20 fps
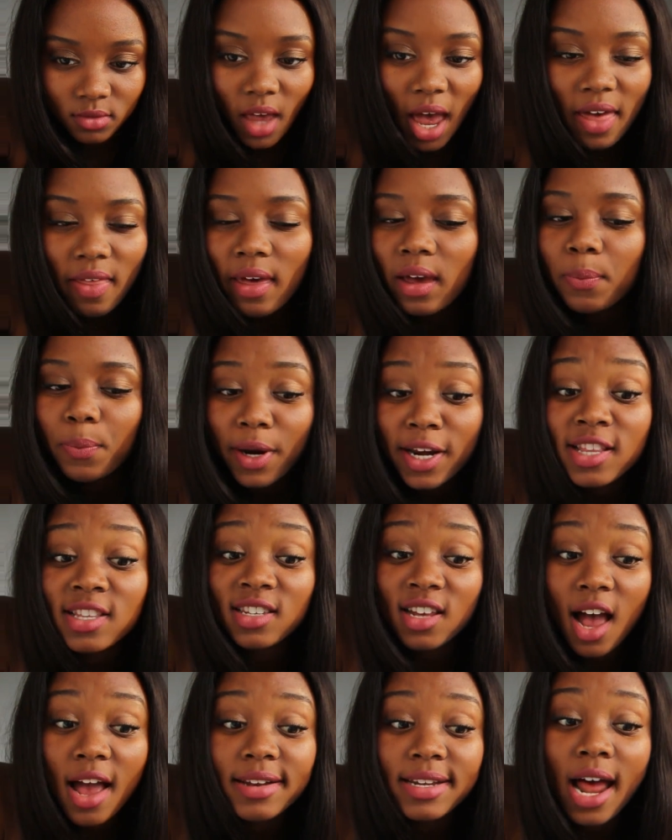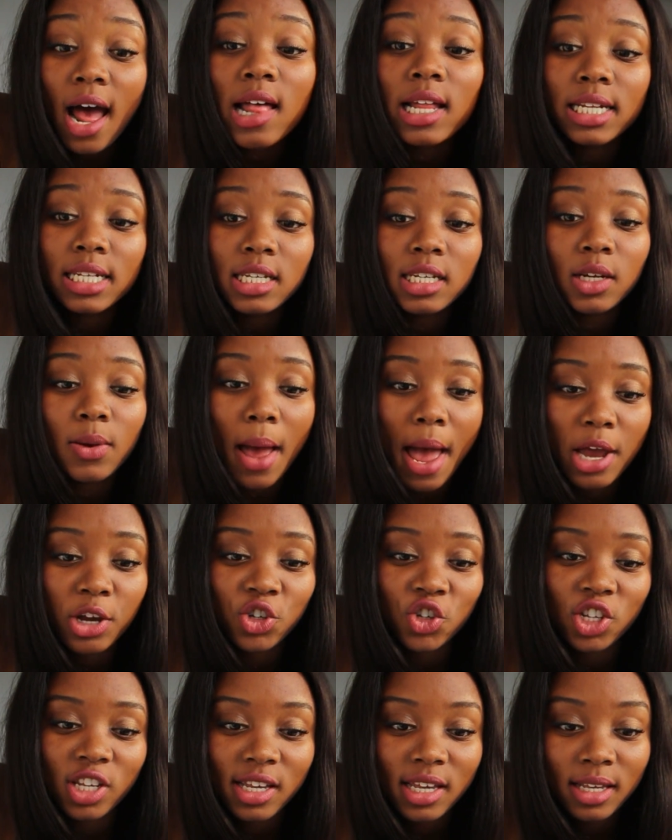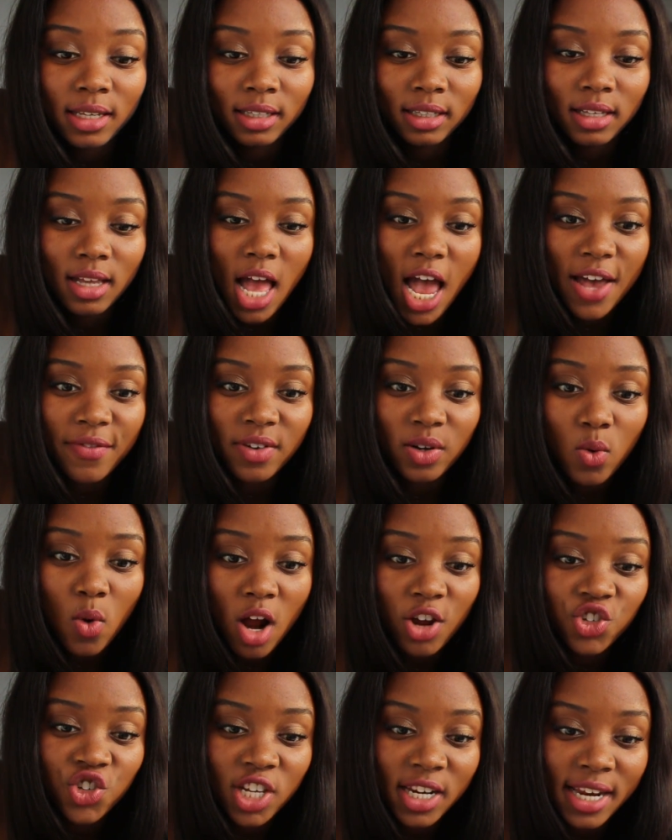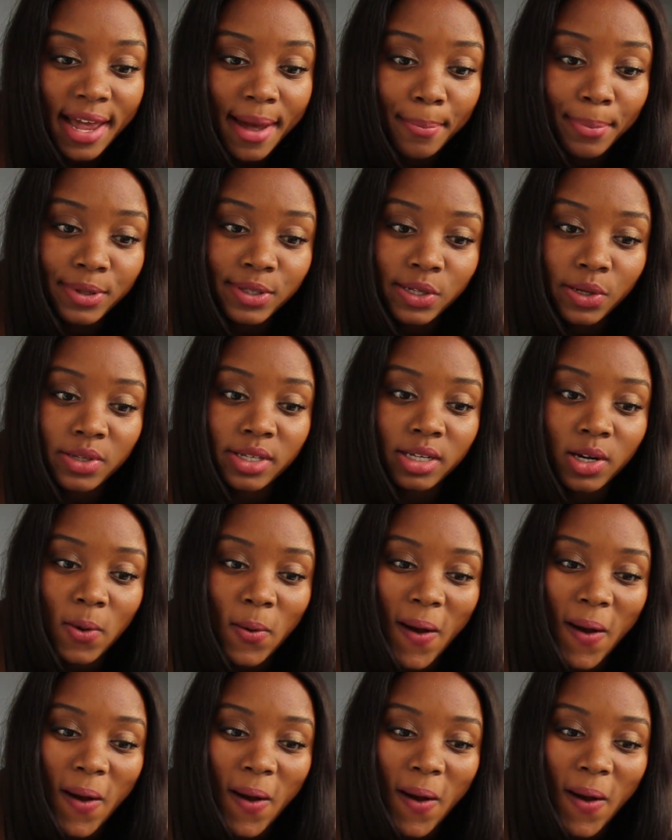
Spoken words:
I like Britain's Got Talent too, actually. I haven't watched any episodes in a